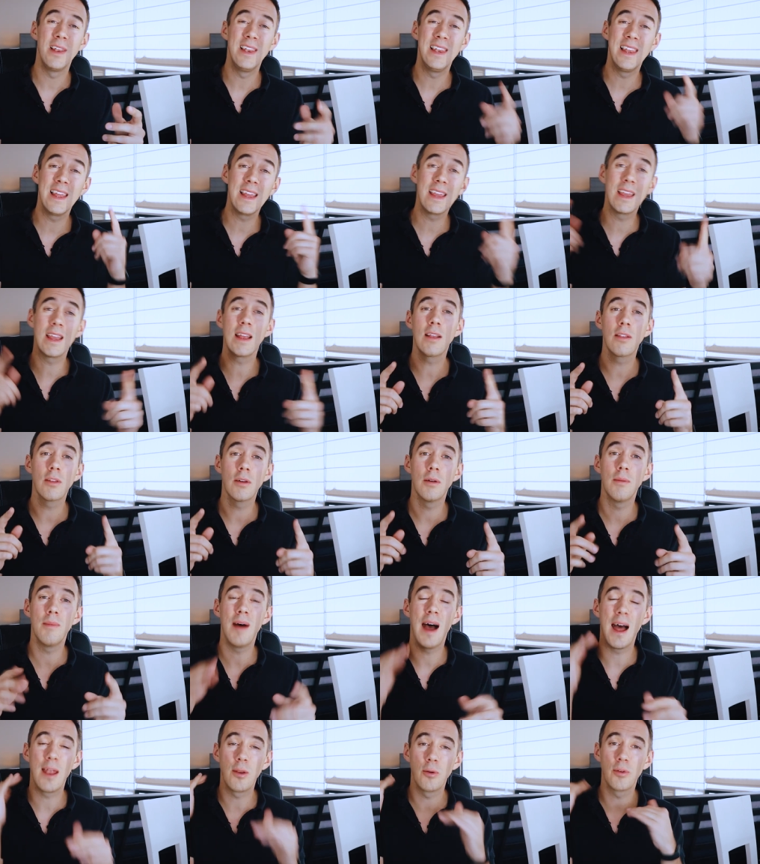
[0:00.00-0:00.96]
linking
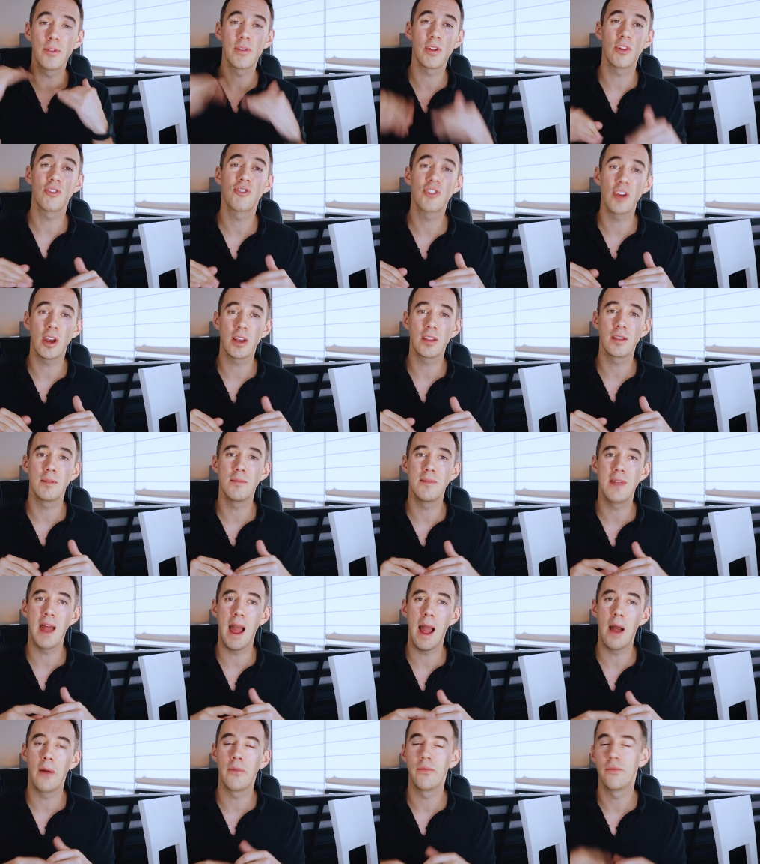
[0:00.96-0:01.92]
them and also shutting them
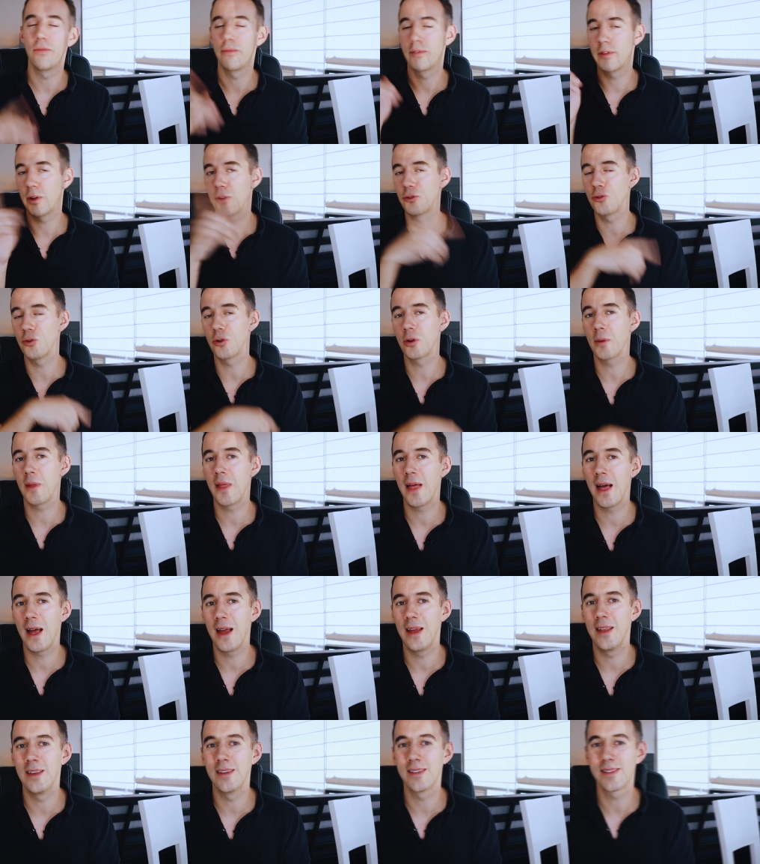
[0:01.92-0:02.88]
down. So I'll talk
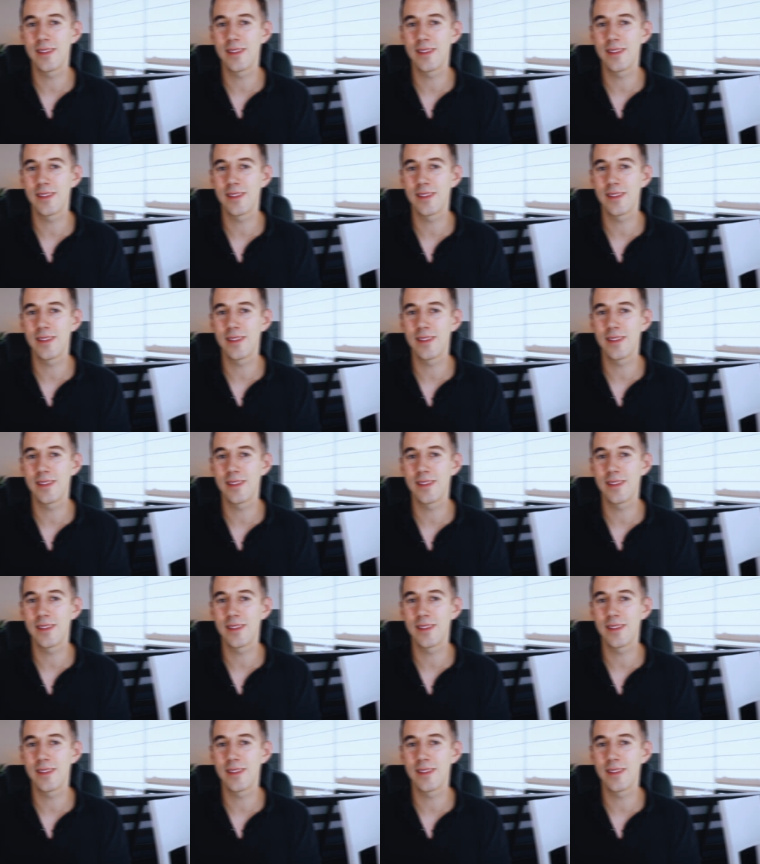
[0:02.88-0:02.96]
about that in